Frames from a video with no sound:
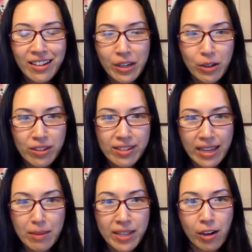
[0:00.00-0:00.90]
the
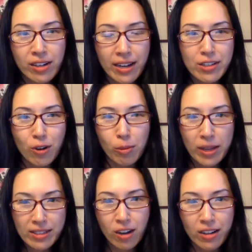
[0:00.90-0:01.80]
same cytokine storm
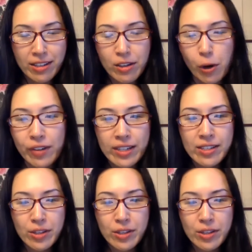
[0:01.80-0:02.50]
that's causing COVID.